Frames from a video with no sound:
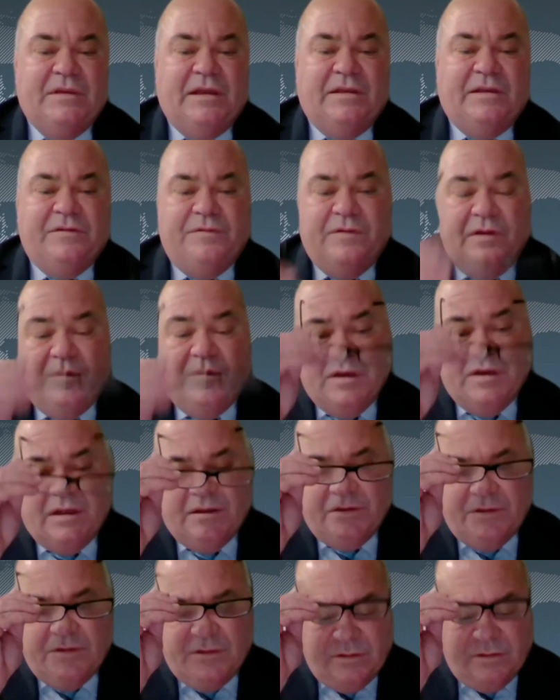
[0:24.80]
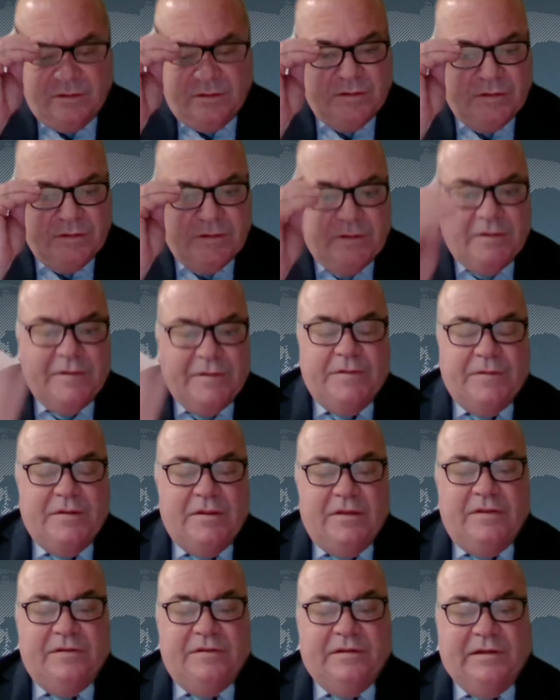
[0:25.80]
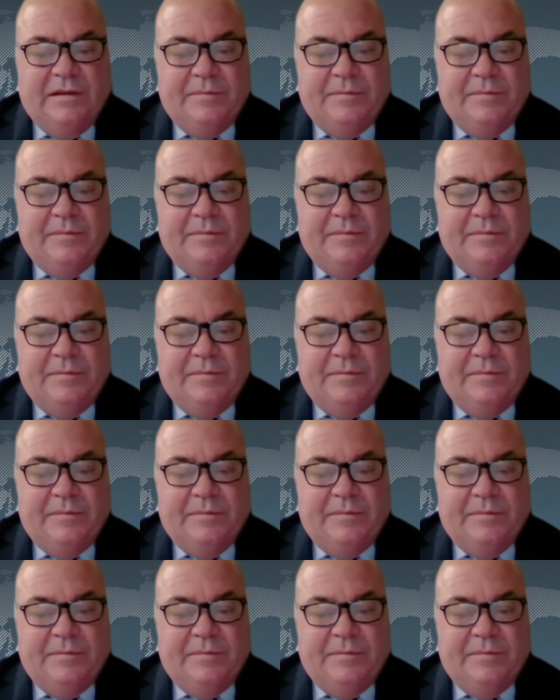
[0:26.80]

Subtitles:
Thanks very much. So